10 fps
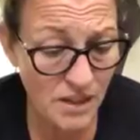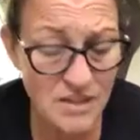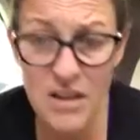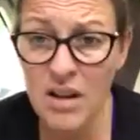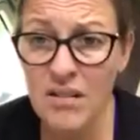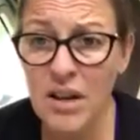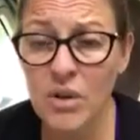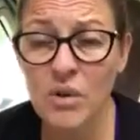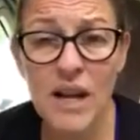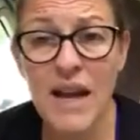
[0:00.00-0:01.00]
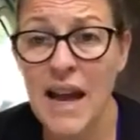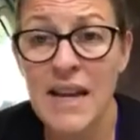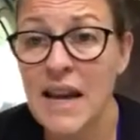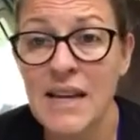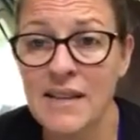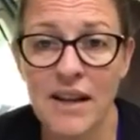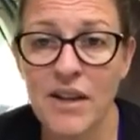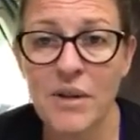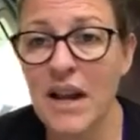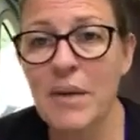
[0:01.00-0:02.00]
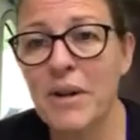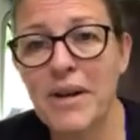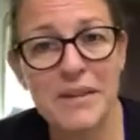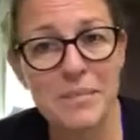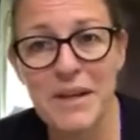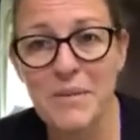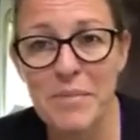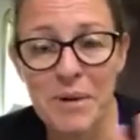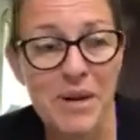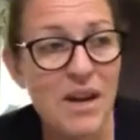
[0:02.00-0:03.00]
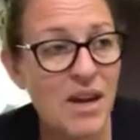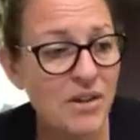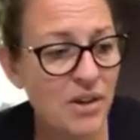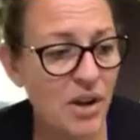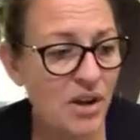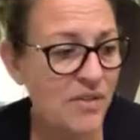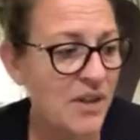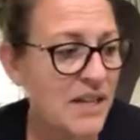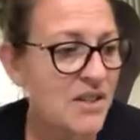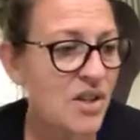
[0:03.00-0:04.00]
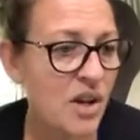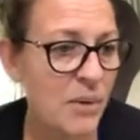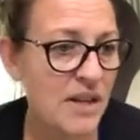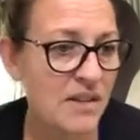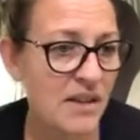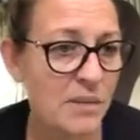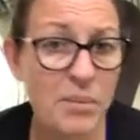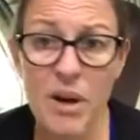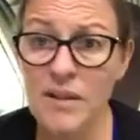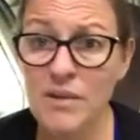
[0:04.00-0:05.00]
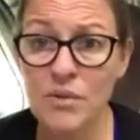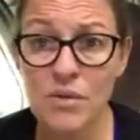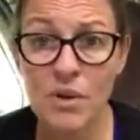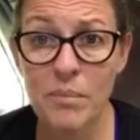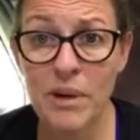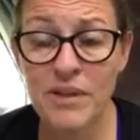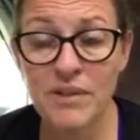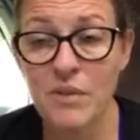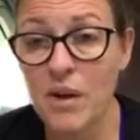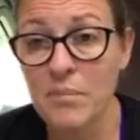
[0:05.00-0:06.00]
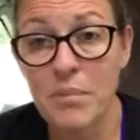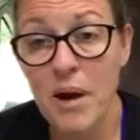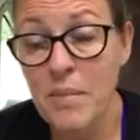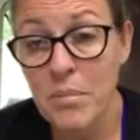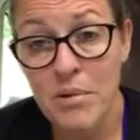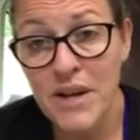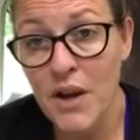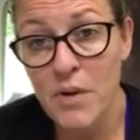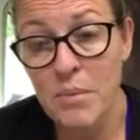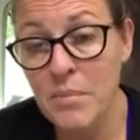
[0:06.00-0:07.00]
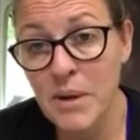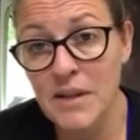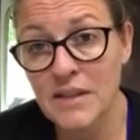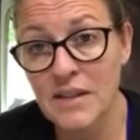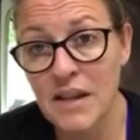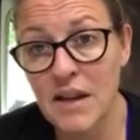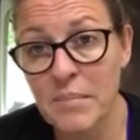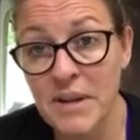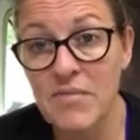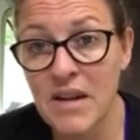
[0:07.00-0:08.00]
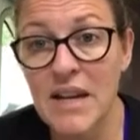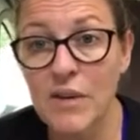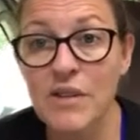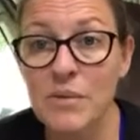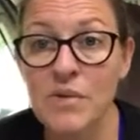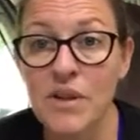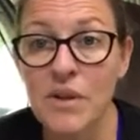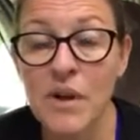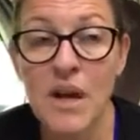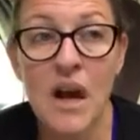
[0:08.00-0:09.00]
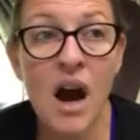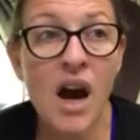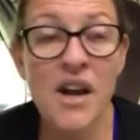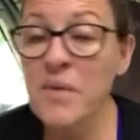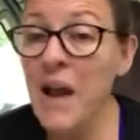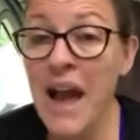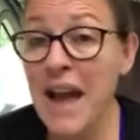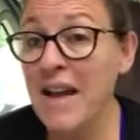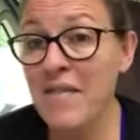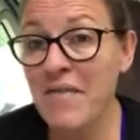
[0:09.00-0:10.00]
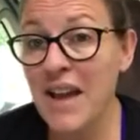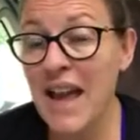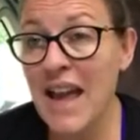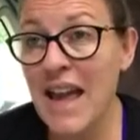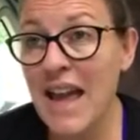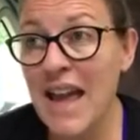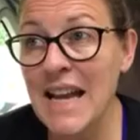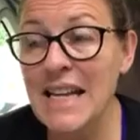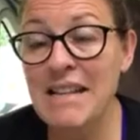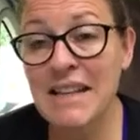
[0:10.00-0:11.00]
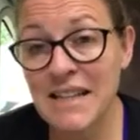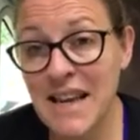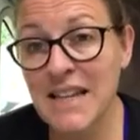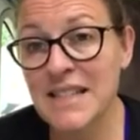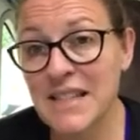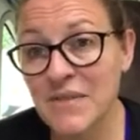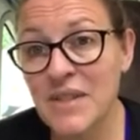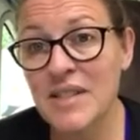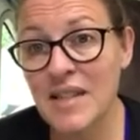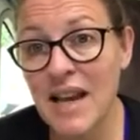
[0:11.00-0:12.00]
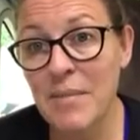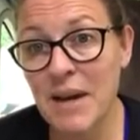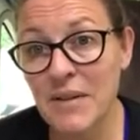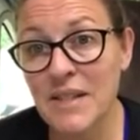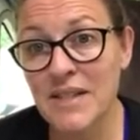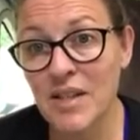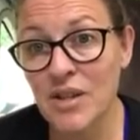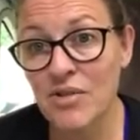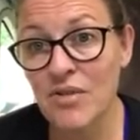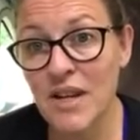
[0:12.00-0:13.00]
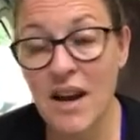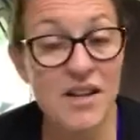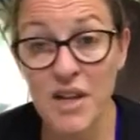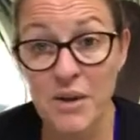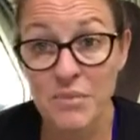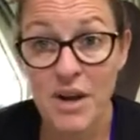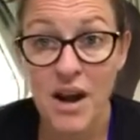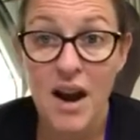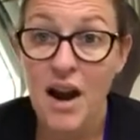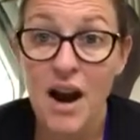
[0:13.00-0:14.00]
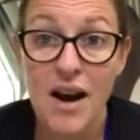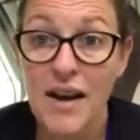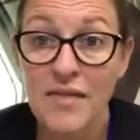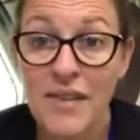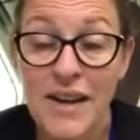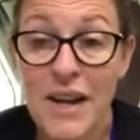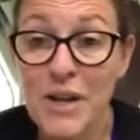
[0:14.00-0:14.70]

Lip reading: Zara or Claire, anything. I know Claire will ask me anyway, but you know, if you need to know anything, personal or not personal, I'm a pretty open person, and I'll be really honest with you. I don't have anything negative to say about this surgery. I don't. I've,